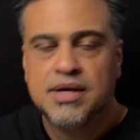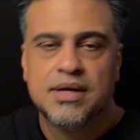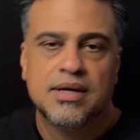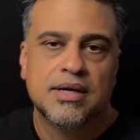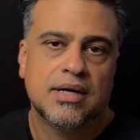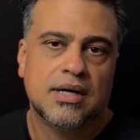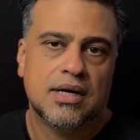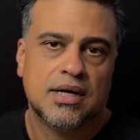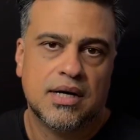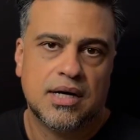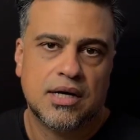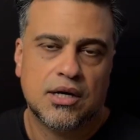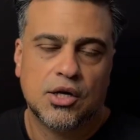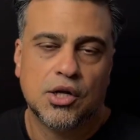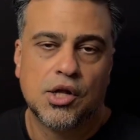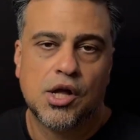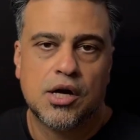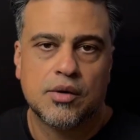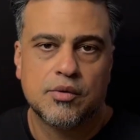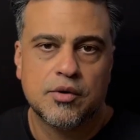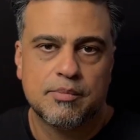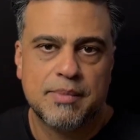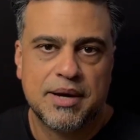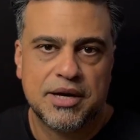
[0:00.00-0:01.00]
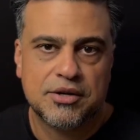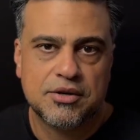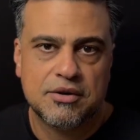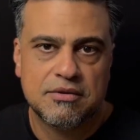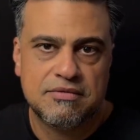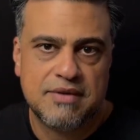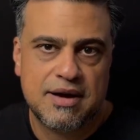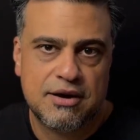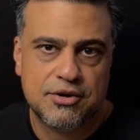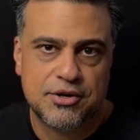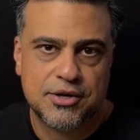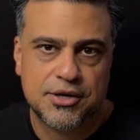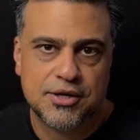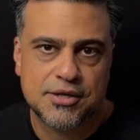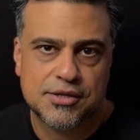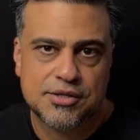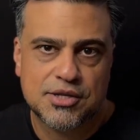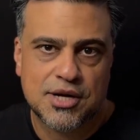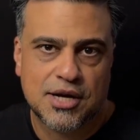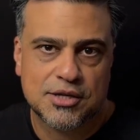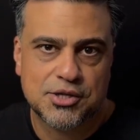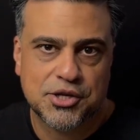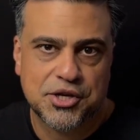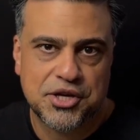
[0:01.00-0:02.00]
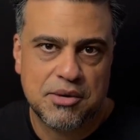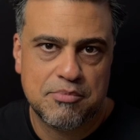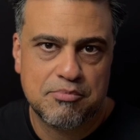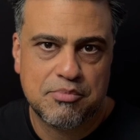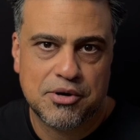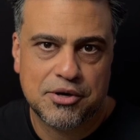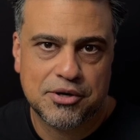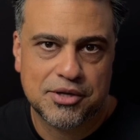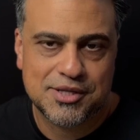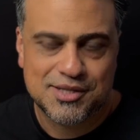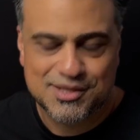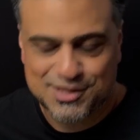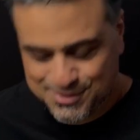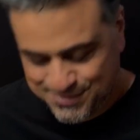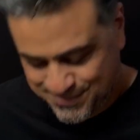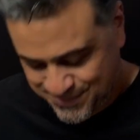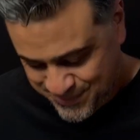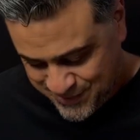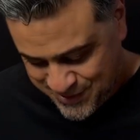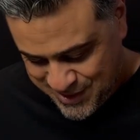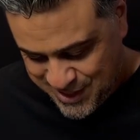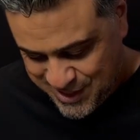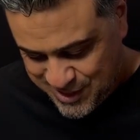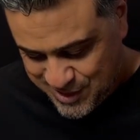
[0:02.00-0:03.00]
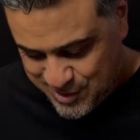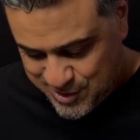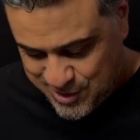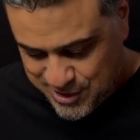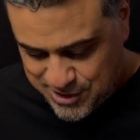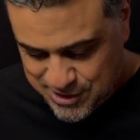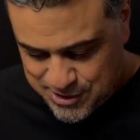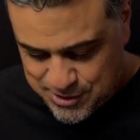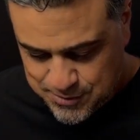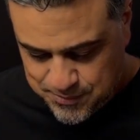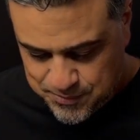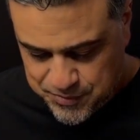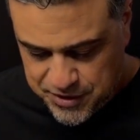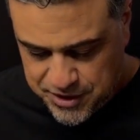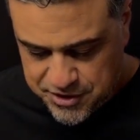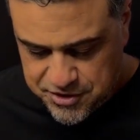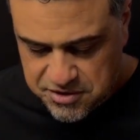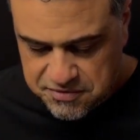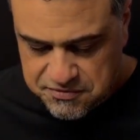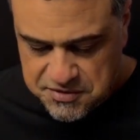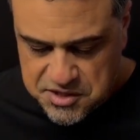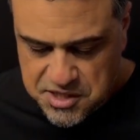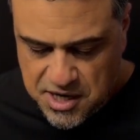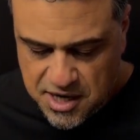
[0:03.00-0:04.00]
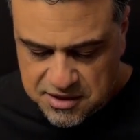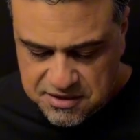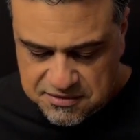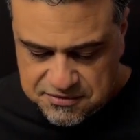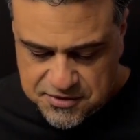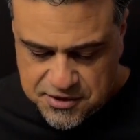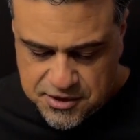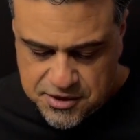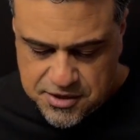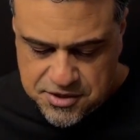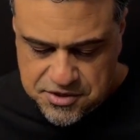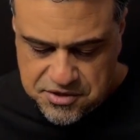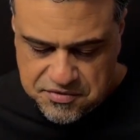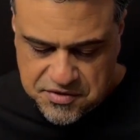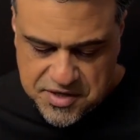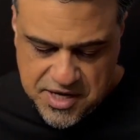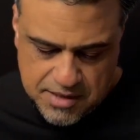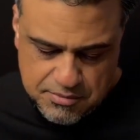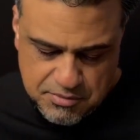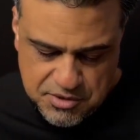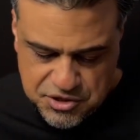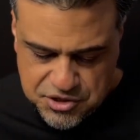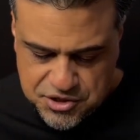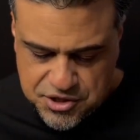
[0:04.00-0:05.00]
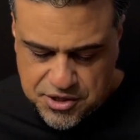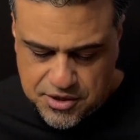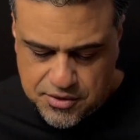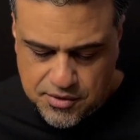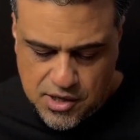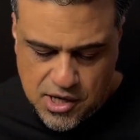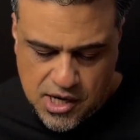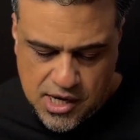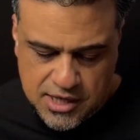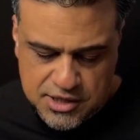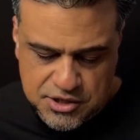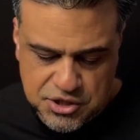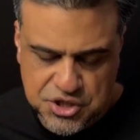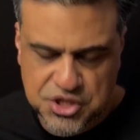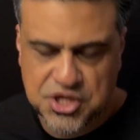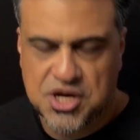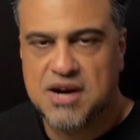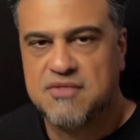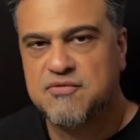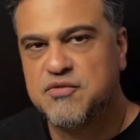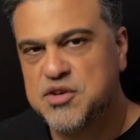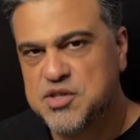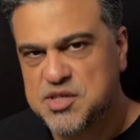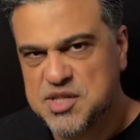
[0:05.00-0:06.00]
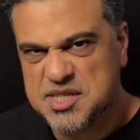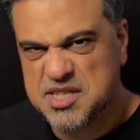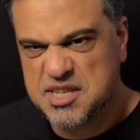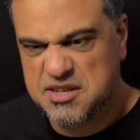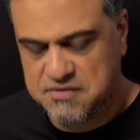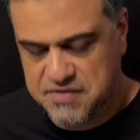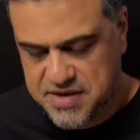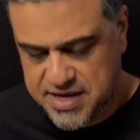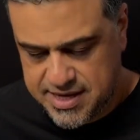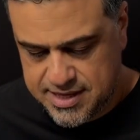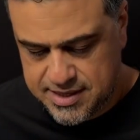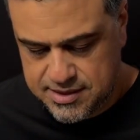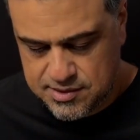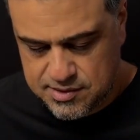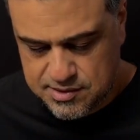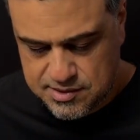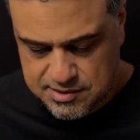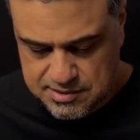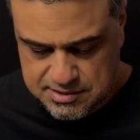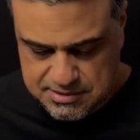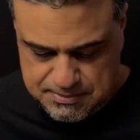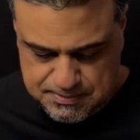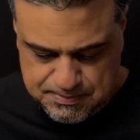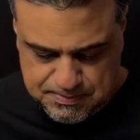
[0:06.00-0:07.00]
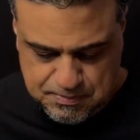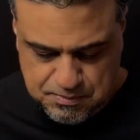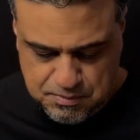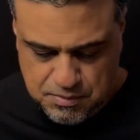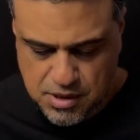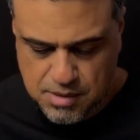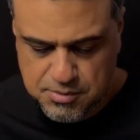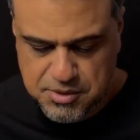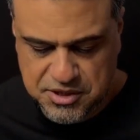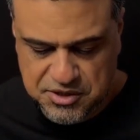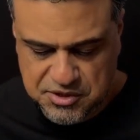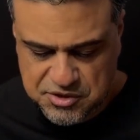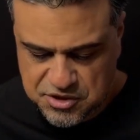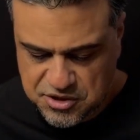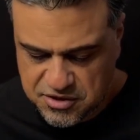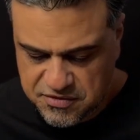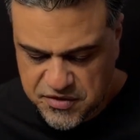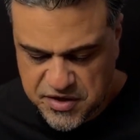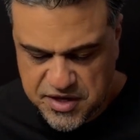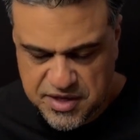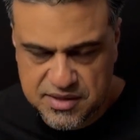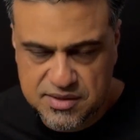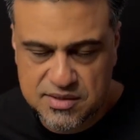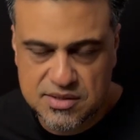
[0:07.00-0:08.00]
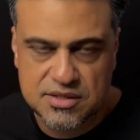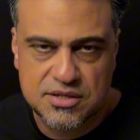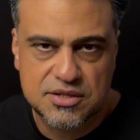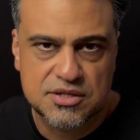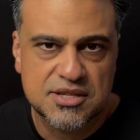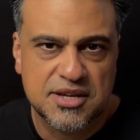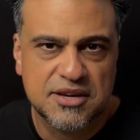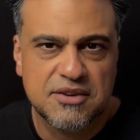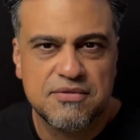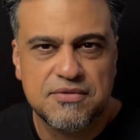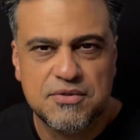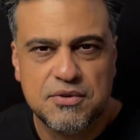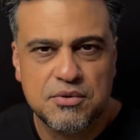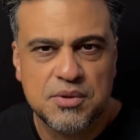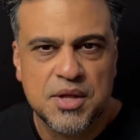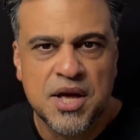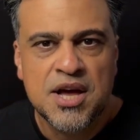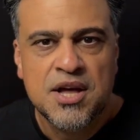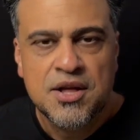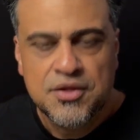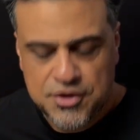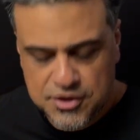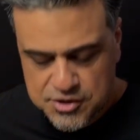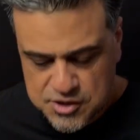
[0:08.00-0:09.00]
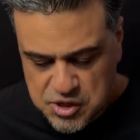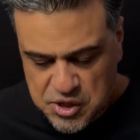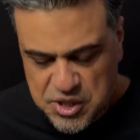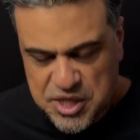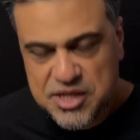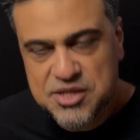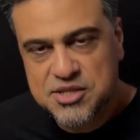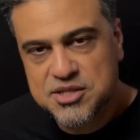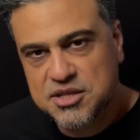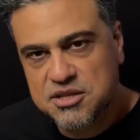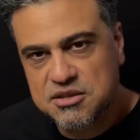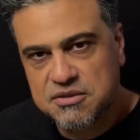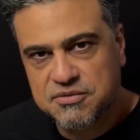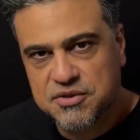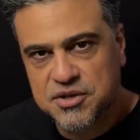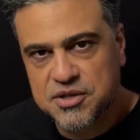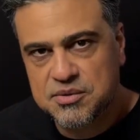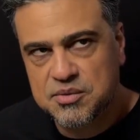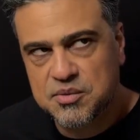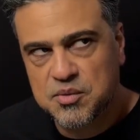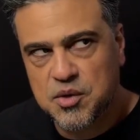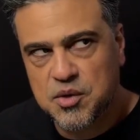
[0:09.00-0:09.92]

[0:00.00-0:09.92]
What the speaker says: along with my co-founder, Dr. Kim Perkins. So under photographer, you've got Mr. Arash, conferences and events, public servants. There's like a few, there's links to different